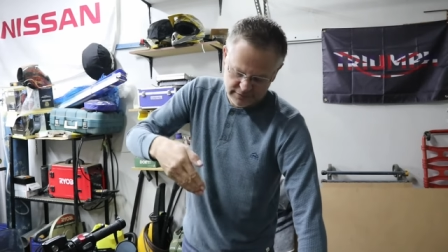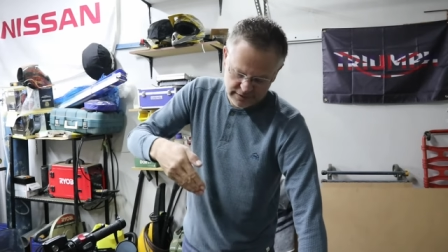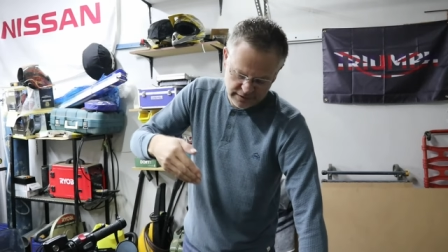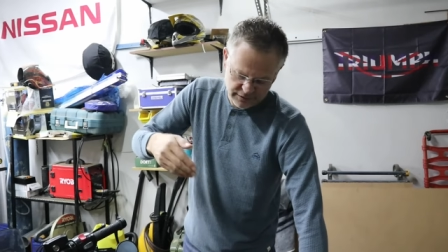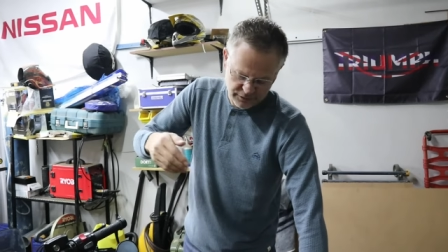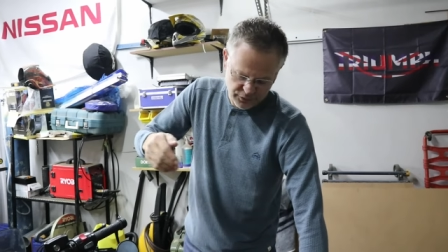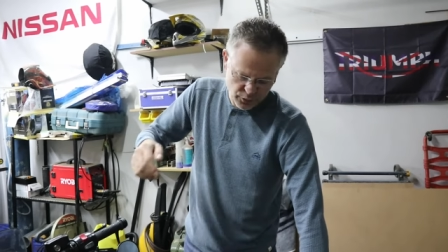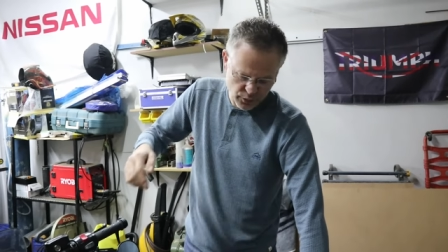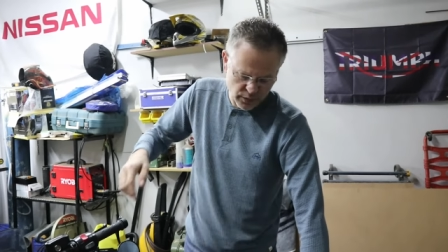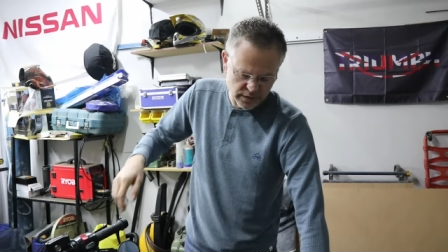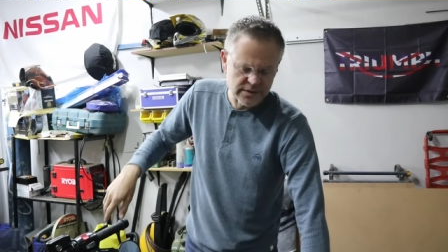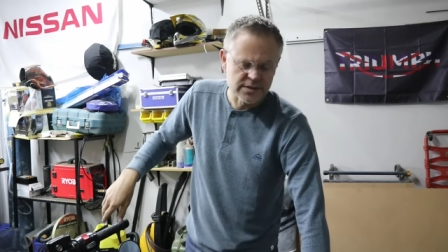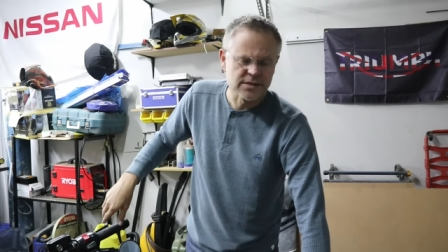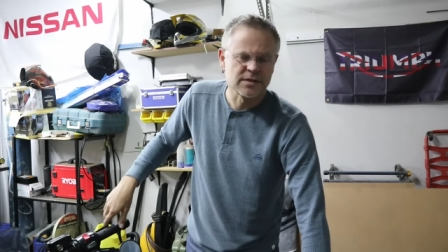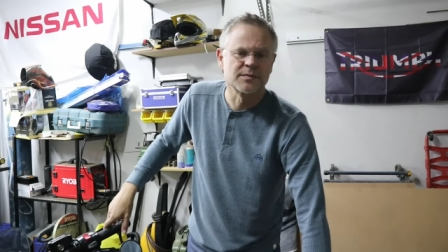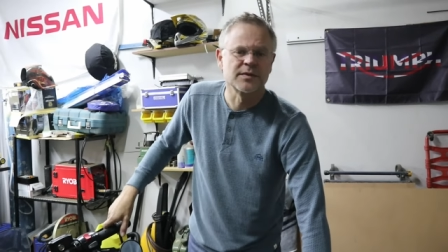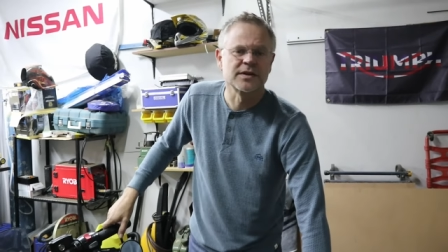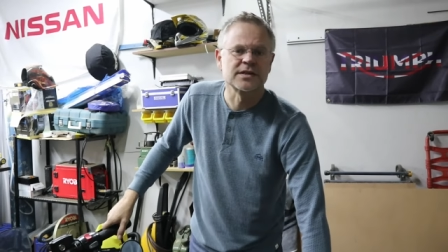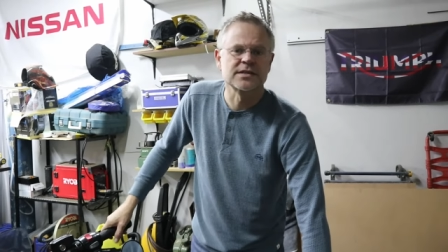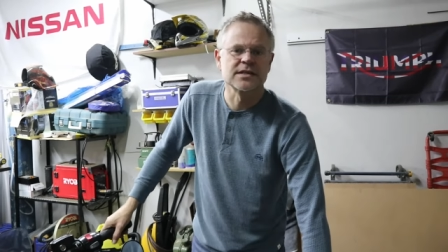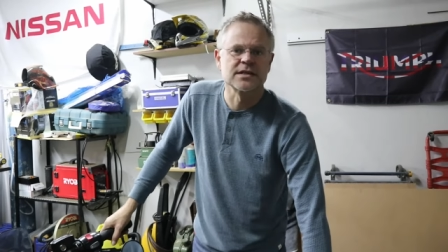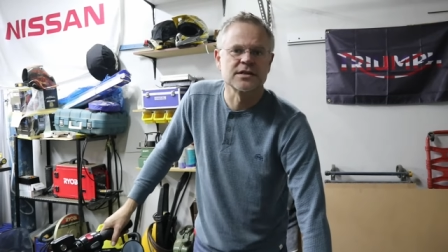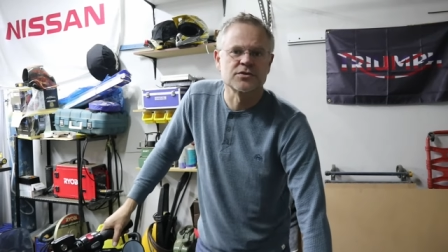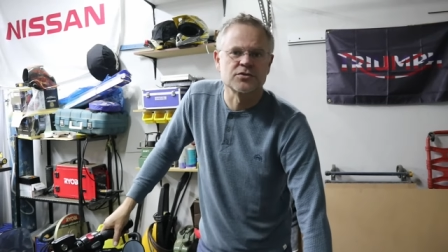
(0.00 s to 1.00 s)
if you want some
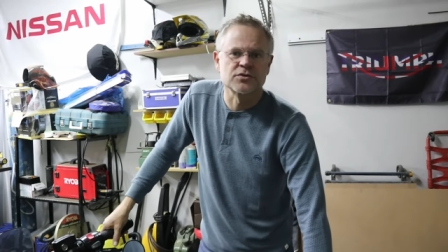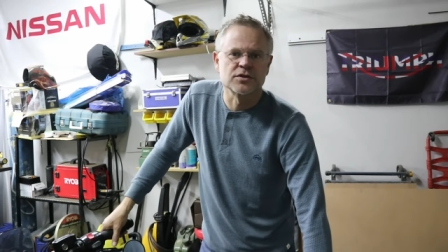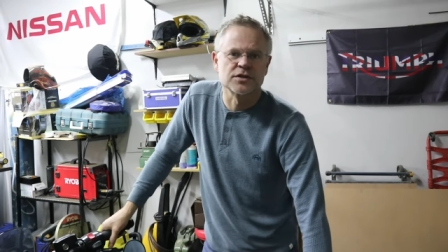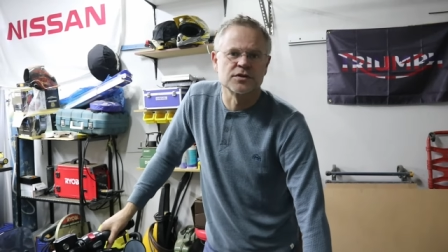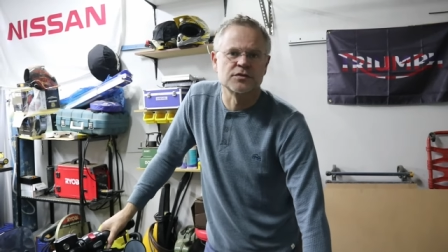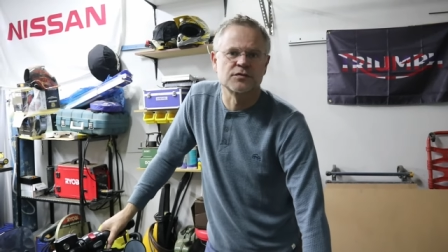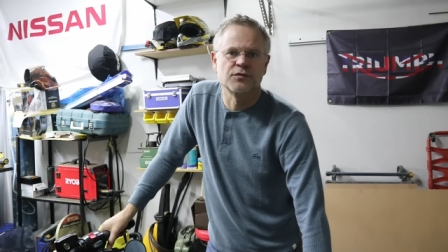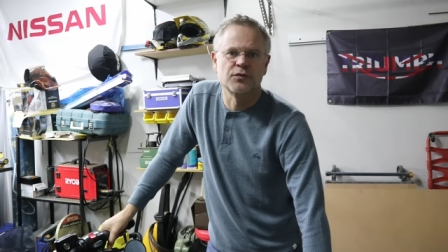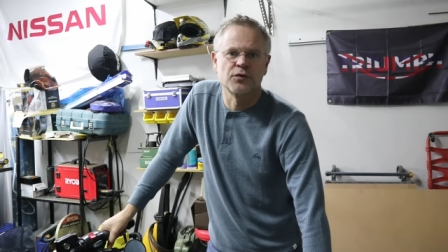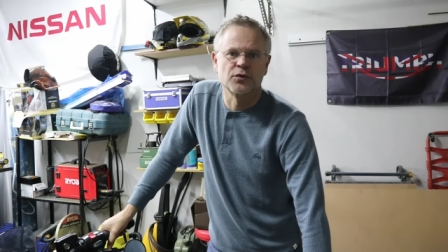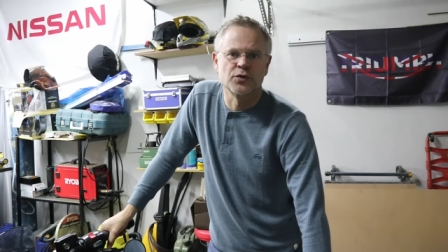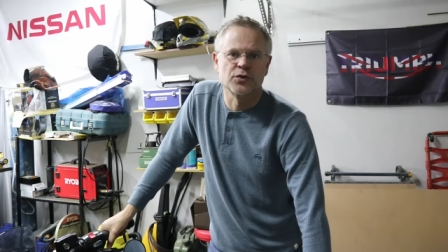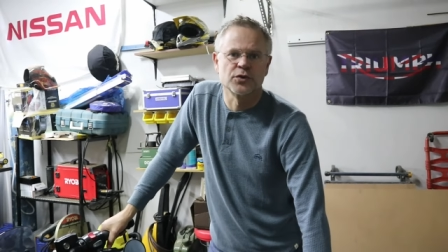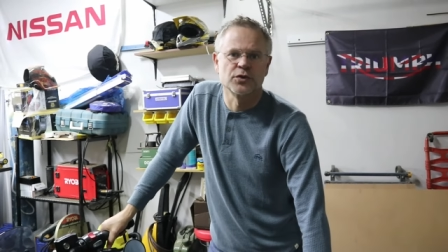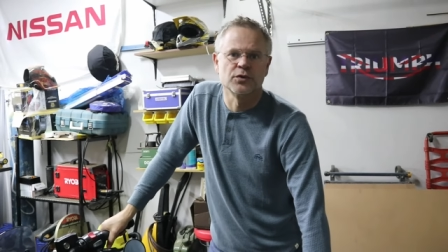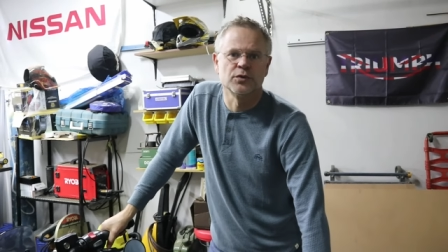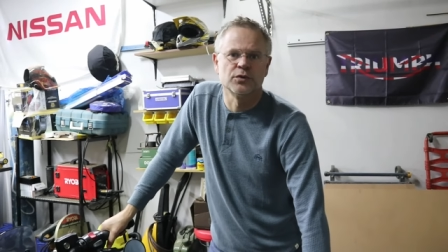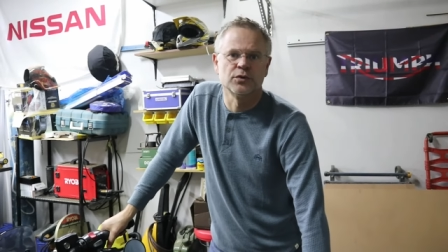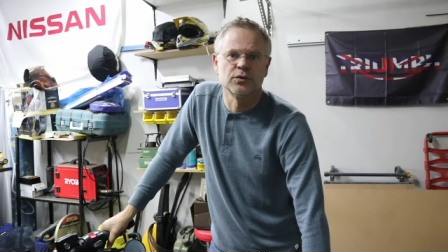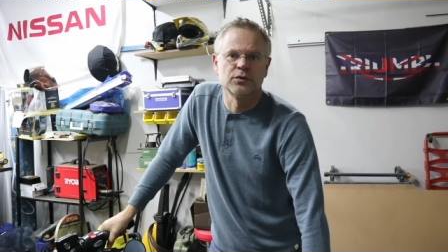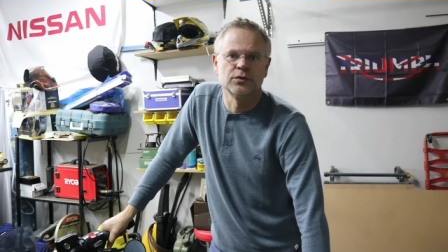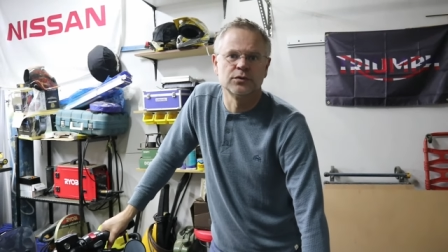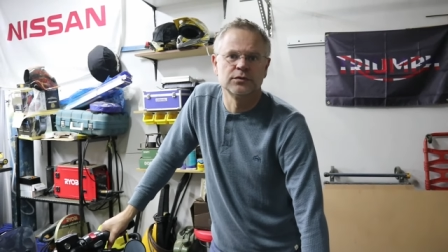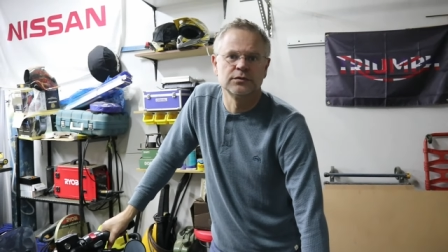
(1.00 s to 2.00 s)
accessories for
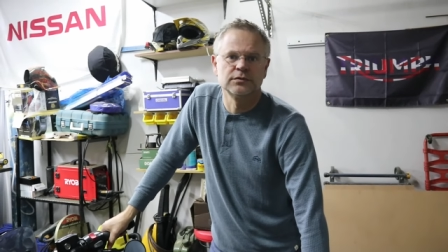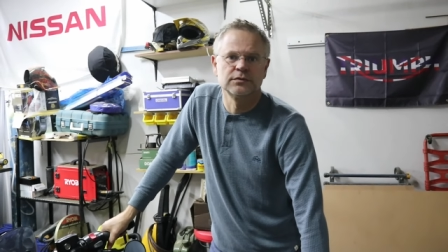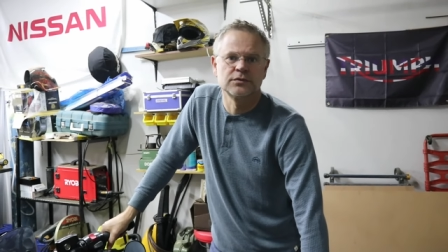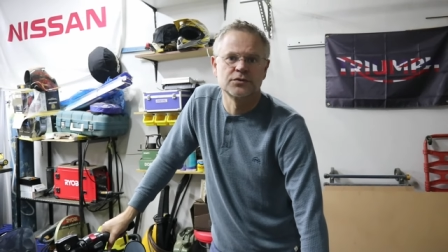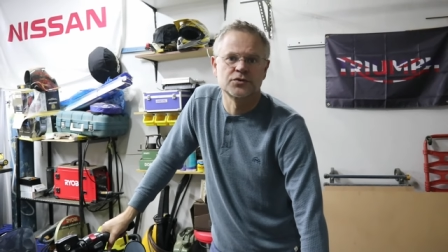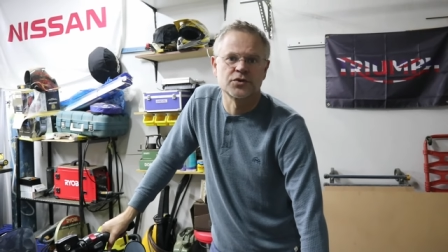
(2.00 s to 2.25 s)
your